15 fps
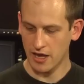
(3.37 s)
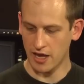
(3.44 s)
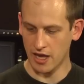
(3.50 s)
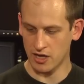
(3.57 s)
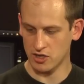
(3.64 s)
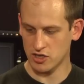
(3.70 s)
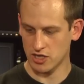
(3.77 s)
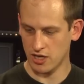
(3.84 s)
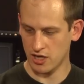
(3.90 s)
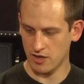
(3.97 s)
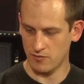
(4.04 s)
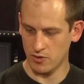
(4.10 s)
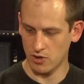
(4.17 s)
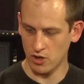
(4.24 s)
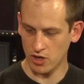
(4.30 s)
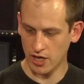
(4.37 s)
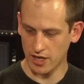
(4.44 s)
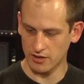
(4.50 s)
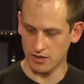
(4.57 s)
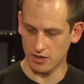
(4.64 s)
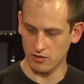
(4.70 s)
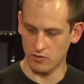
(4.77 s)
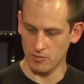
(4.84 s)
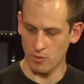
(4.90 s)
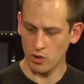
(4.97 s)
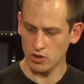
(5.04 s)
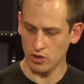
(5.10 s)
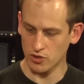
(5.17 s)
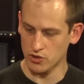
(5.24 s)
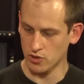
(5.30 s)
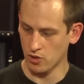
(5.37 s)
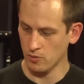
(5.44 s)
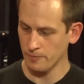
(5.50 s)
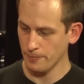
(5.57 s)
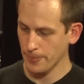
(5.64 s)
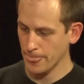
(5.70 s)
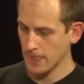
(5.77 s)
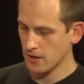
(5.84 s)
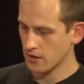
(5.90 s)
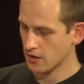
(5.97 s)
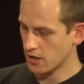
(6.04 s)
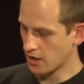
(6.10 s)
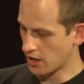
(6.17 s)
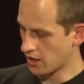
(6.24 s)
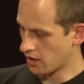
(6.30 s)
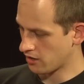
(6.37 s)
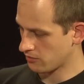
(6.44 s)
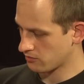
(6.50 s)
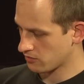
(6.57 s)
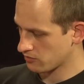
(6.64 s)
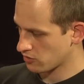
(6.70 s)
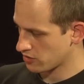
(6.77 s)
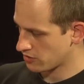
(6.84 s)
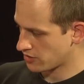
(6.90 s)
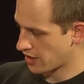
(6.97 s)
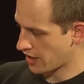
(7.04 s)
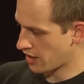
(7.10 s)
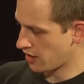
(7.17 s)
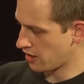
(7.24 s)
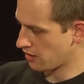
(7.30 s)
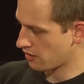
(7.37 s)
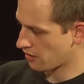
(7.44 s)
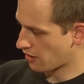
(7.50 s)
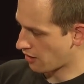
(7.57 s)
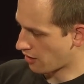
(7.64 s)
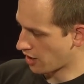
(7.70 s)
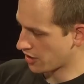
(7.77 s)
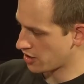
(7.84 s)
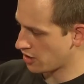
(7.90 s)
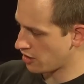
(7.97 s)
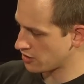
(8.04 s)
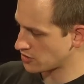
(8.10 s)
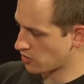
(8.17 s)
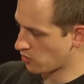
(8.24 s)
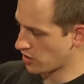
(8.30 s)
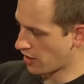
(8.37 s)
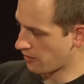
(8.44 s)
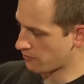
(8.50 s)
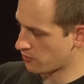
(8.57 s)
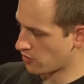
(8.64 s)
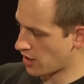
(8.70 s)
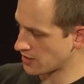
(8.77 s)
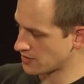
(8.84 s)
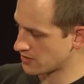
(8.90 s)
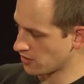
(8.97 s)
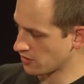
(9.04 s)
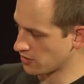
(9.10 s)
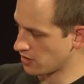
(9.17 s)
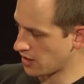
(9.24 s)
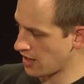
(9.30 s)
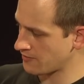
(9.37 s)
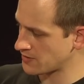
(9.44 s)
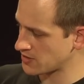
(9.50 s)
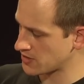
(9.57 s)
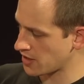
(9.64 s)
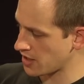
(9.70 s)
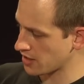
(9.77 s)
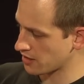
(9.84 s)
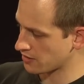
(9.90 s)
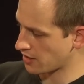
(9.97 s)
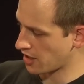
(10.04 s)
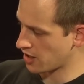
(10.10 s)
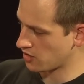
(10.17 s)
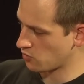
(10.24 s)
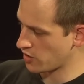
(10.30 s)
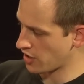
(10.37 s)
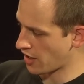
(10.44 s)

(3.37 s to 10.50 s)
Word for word: And if you look at the remote control, they are here. So we have thrust on the left stick, then we